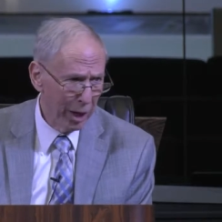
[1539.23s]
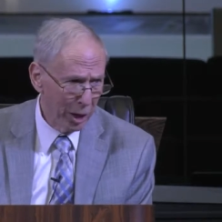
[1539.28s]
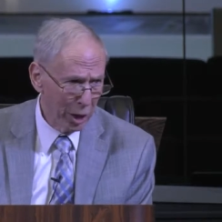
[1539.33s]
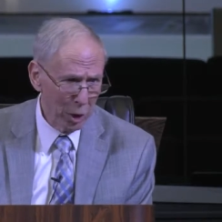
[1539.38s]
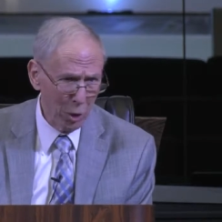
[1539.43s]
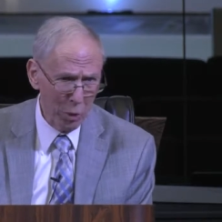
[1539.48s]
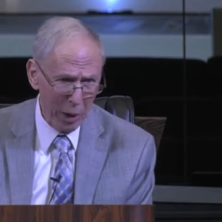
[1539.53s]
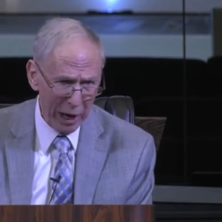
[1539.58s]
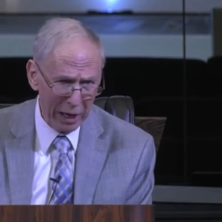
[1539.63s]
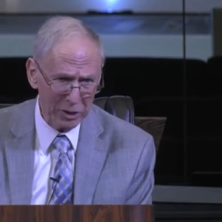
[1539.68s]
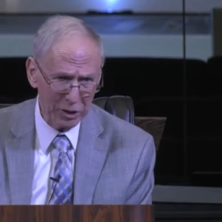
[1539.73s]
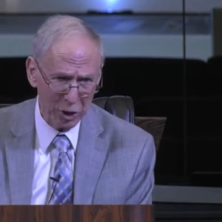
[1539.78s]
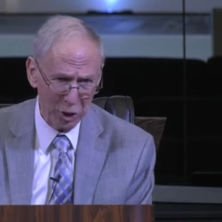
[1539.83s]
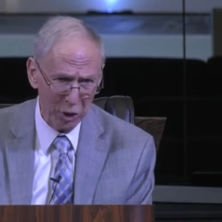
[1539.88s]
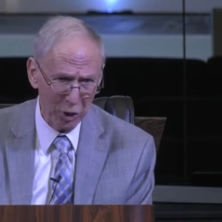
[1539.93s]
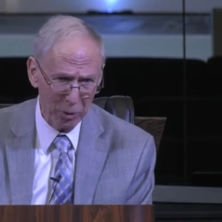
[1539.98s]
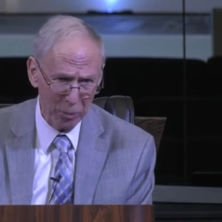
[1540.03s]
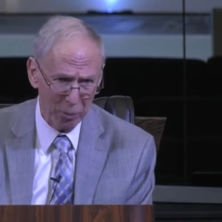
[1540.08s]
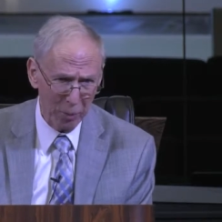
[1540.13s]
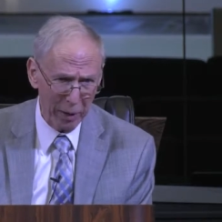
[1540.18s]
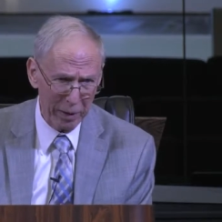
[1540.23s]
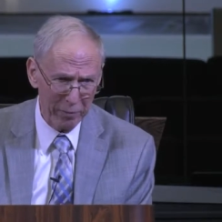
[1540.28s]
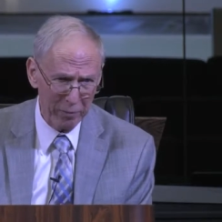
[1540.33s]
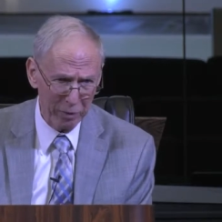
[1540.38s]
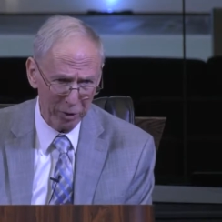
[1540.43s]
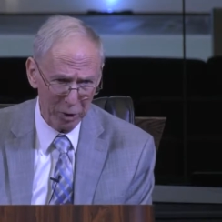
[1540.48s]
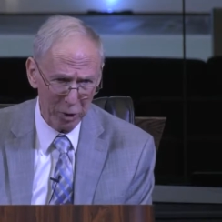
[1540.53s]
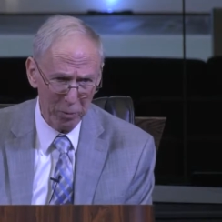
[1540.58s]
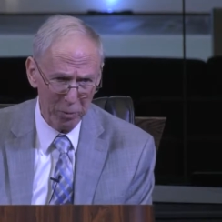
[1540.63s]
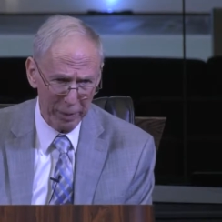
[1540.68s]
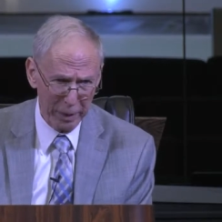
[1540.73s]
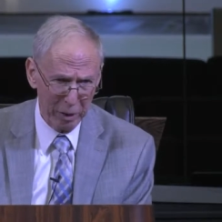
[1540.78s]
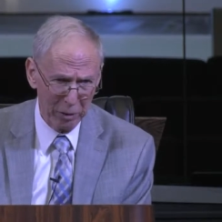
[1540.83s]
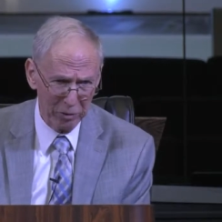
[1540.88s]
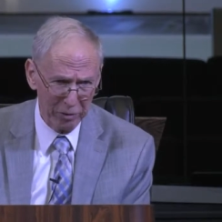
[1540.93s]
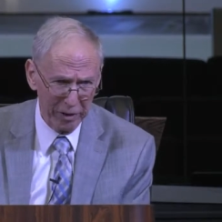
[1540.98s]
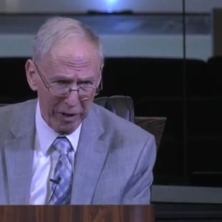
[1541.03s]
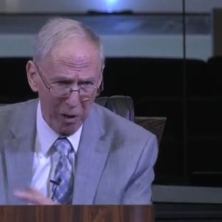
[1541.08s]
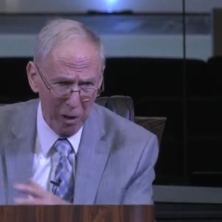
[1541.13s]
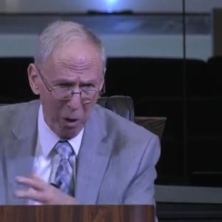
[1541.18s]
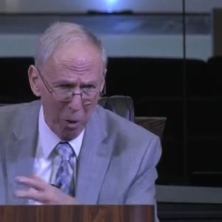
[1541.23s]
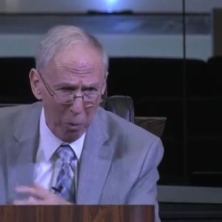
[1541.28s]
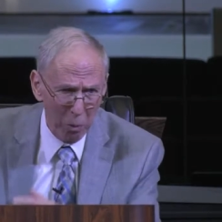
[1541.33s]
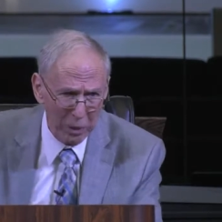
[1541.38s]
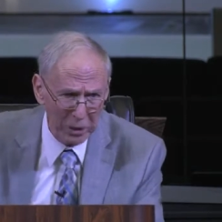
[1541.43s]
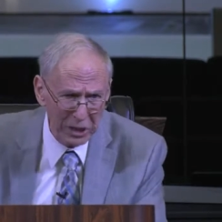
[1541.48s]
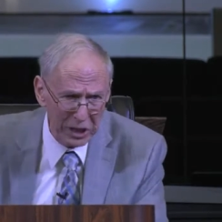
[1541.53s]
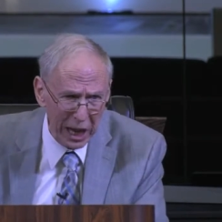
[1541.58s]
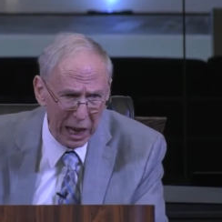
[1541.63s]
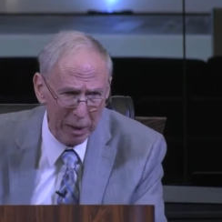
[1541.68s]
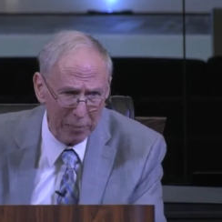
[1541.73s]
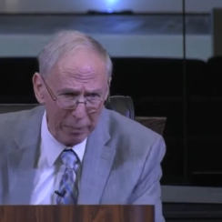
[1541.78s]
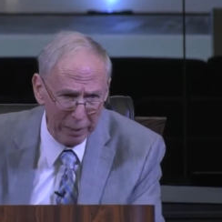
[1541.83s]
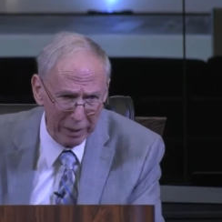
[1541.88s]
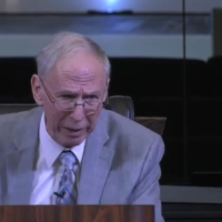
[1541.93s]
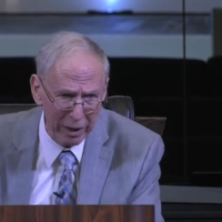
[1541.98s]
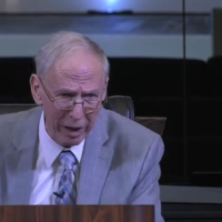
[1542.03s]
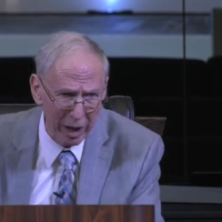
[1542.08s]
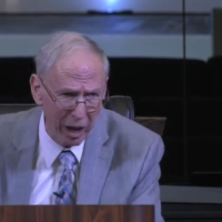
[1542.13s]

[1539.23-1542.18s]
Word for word: you ask her to pray for you because they always happen.